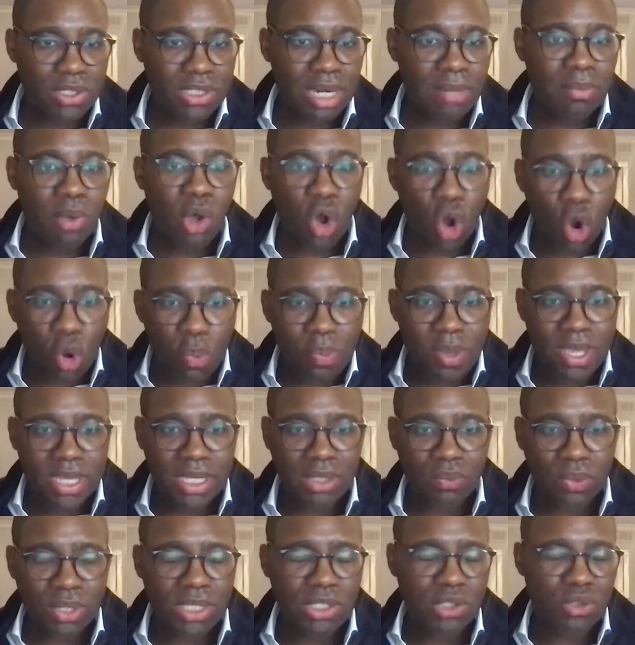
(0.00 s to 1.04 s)
And I'm hoping
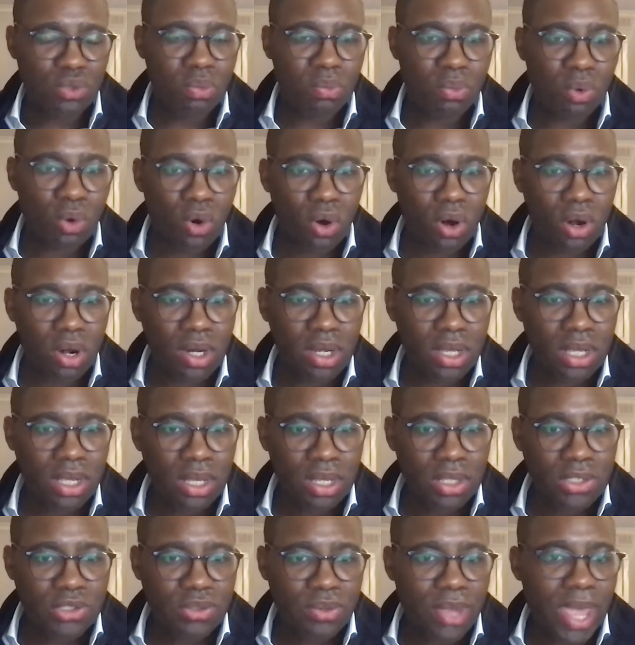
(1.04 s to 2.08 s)
we can do more
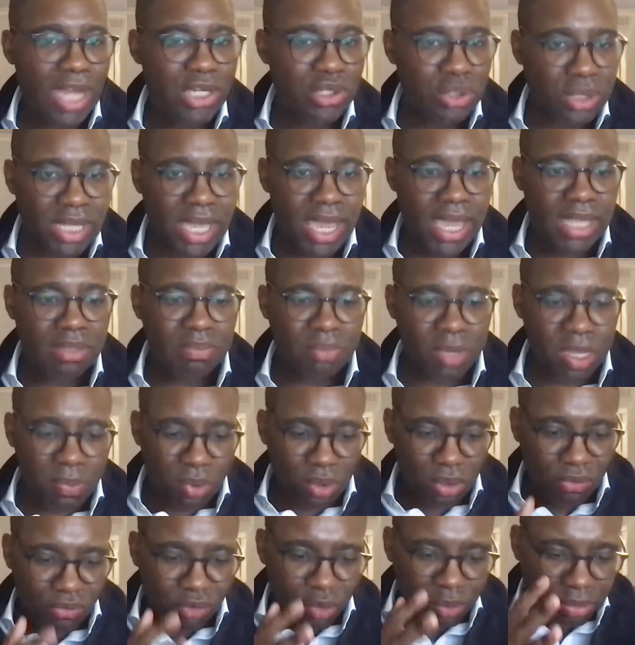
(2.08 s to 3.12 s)
to educate
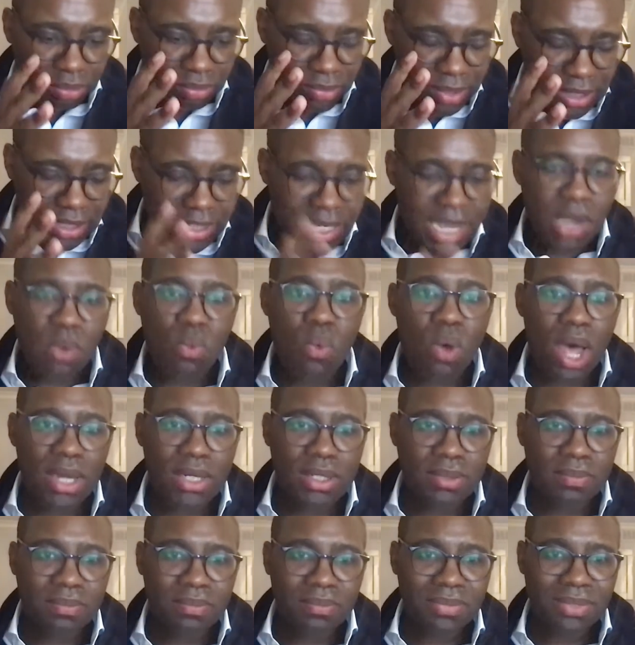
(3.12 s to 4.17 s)
people from day
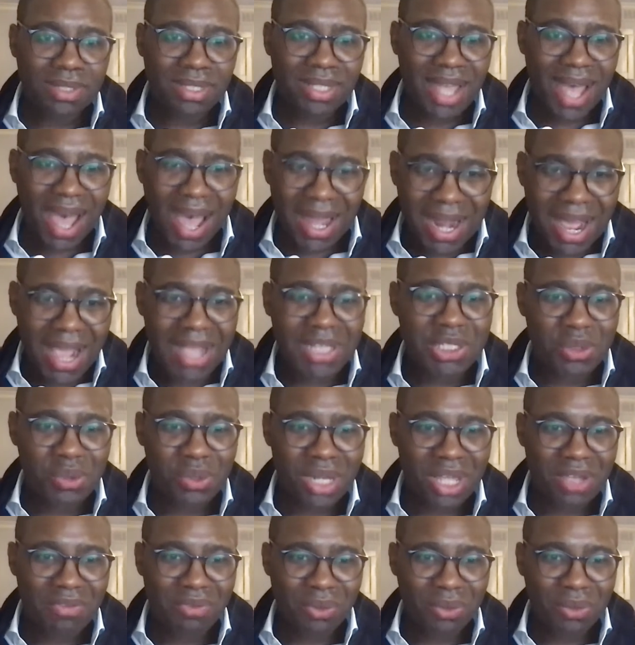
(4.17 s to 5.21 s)
one at high school
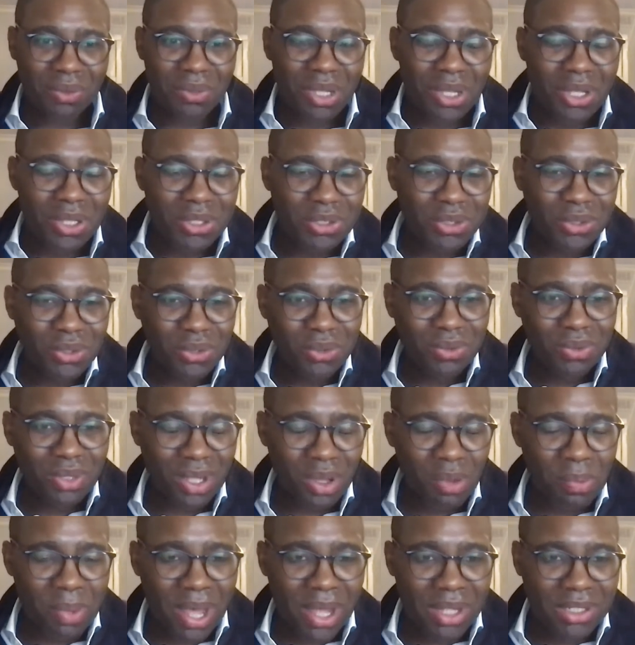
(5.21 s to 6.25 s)
level to
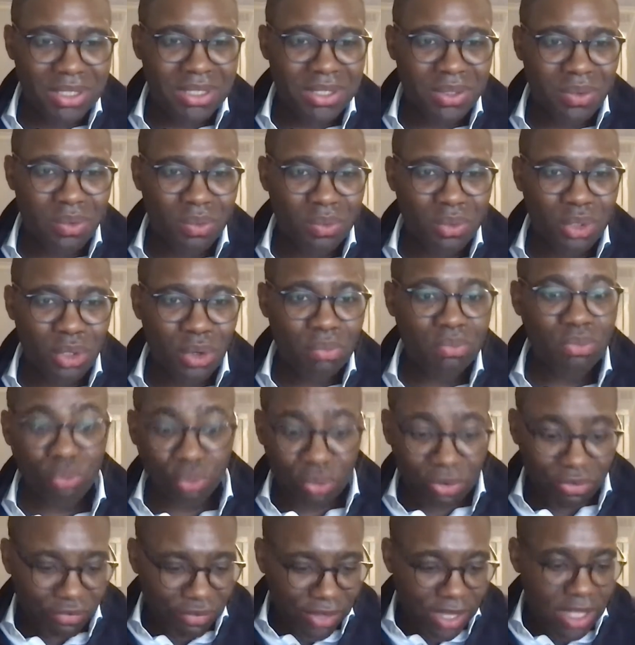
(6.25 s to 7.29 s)
about,
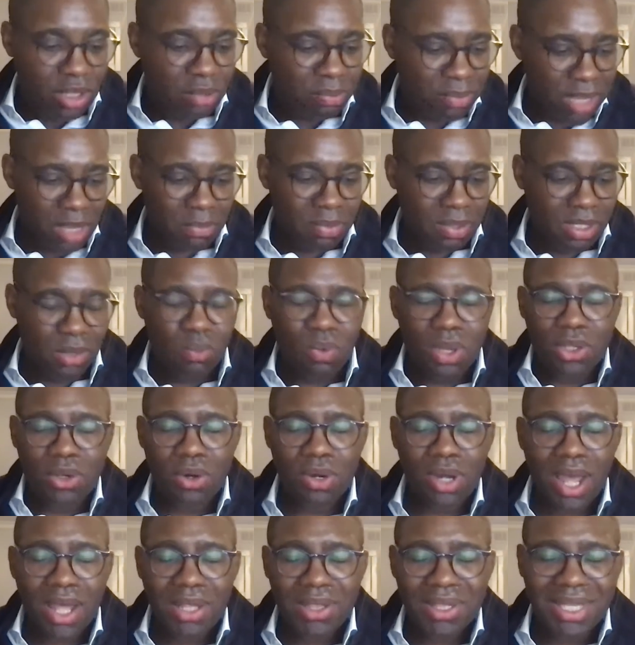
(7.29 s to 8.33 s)
reveal maybe whether or
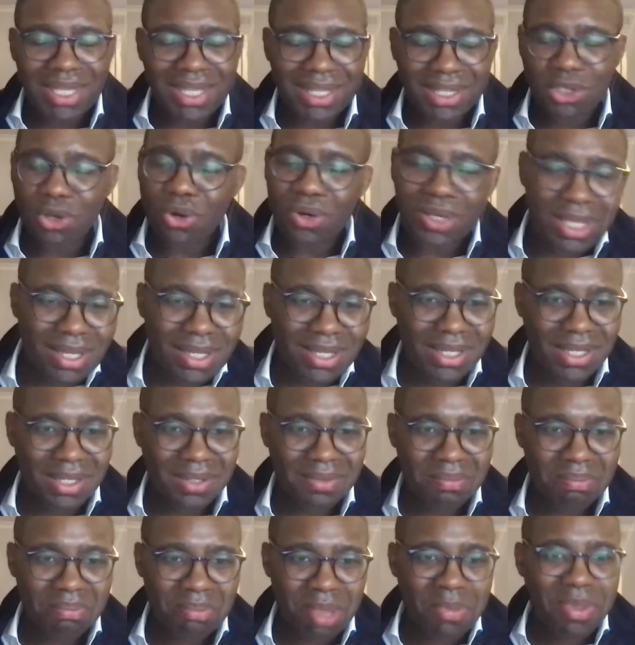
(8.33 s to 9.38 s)
not they're geeky.
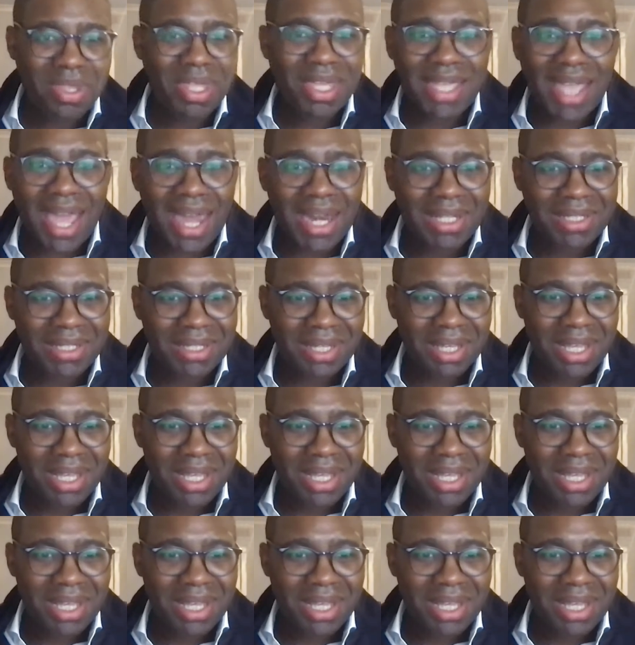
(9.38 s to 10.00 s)
Maybe they get it.